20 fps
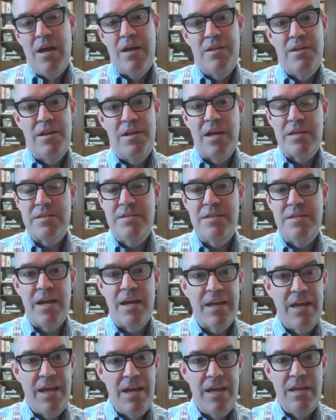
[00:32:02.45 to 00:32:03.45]
The next
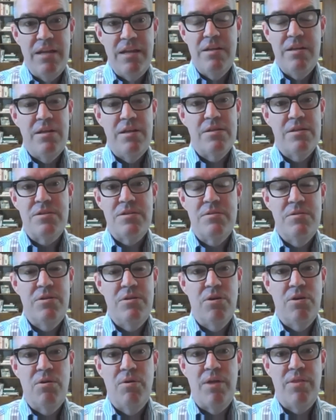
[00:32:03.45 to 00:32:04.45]
decade is, you know,